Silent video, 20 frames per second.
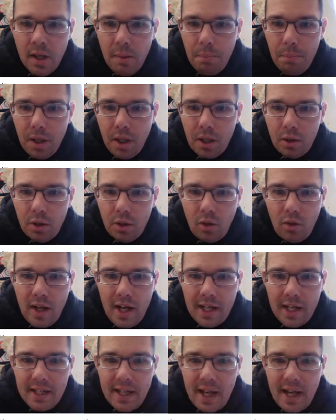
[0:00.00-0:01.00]
But Little
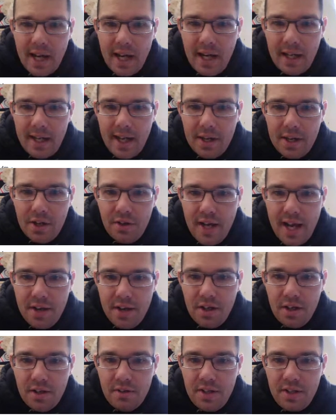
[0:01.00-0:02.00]
Rock Nine had
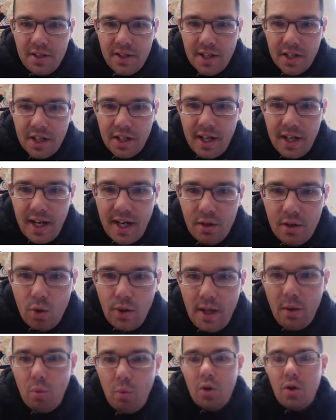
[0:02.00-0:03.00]
to desegregate who
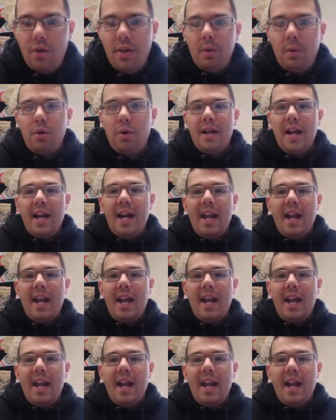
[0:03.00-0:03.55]
they were. They were 9